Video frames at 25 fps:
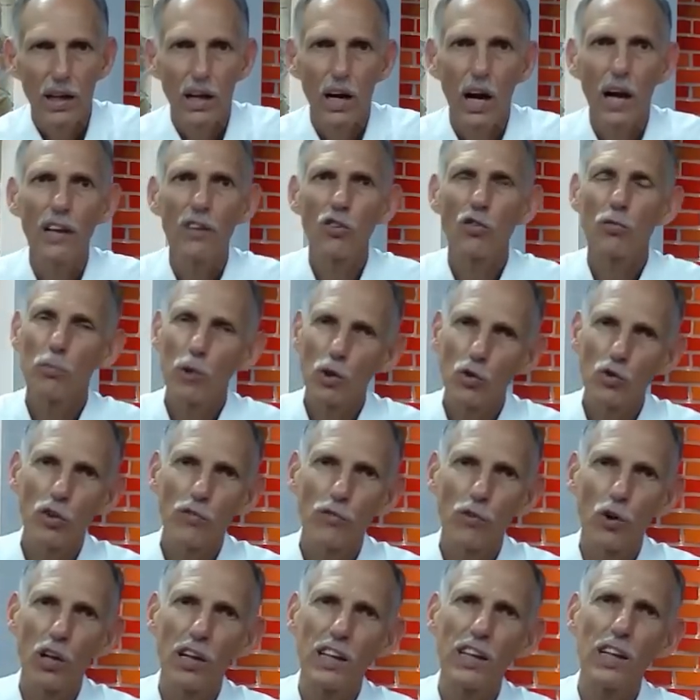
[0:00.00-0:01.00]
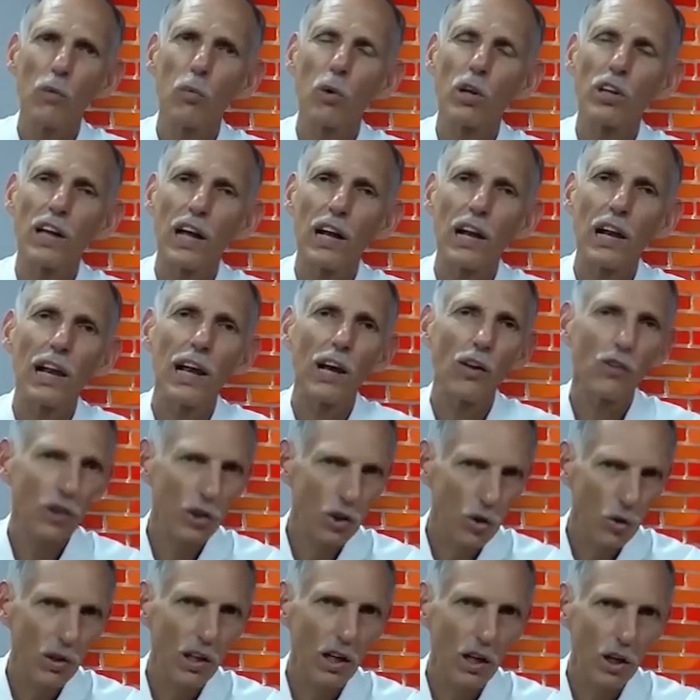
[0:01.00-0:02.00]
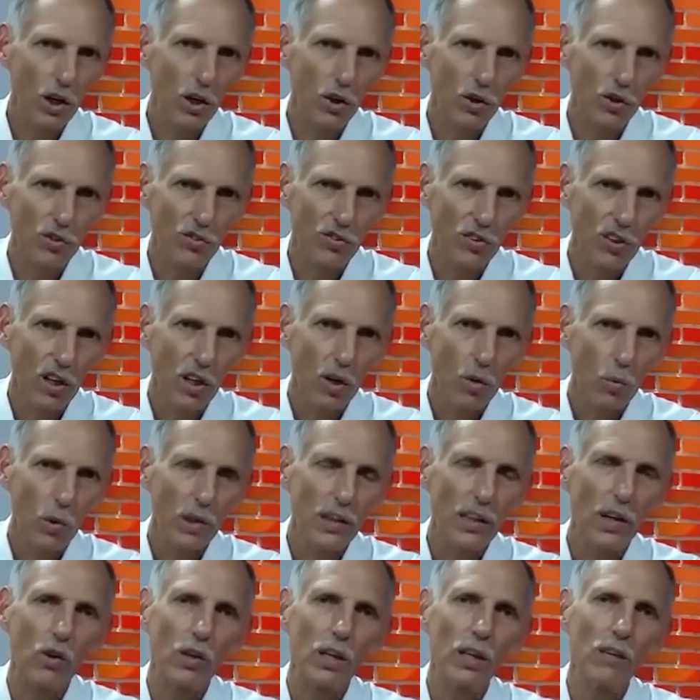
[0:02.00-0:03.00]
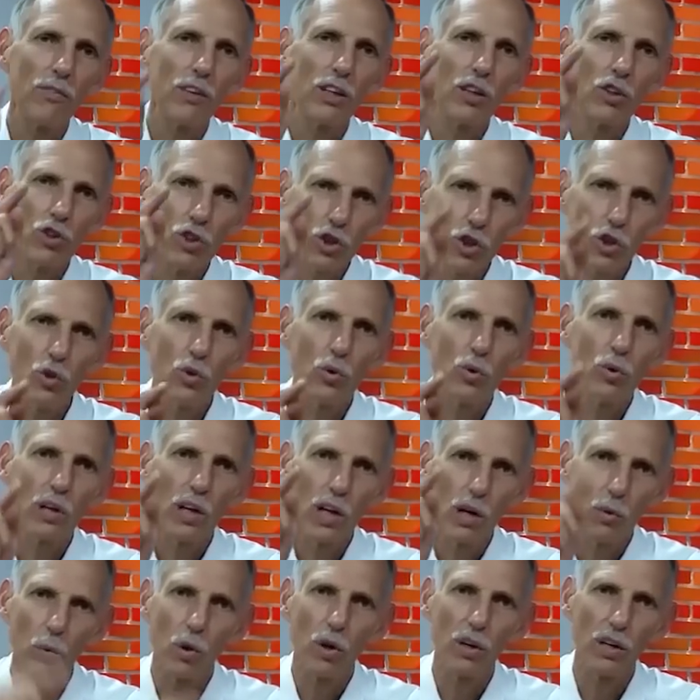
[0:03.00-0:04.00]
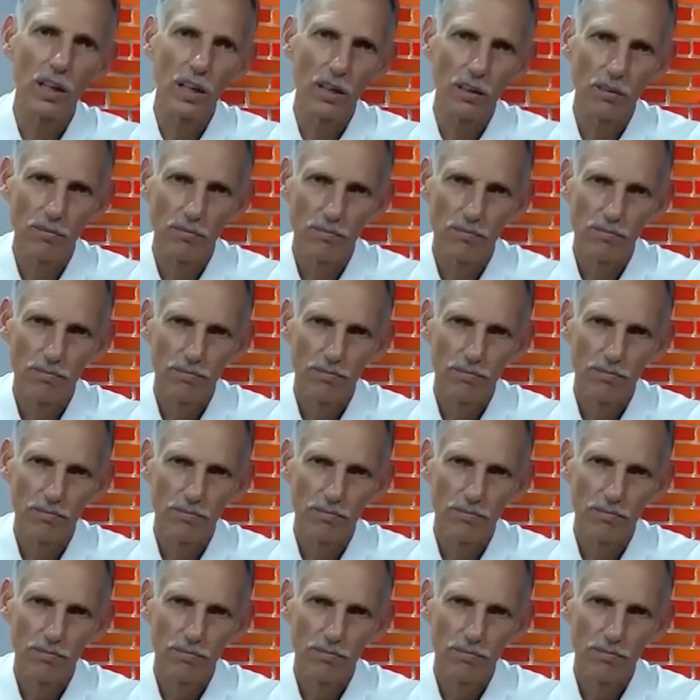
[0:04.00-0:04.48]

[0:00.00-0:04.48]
God is merciful, and he will not allow the door to close without giving you a warning.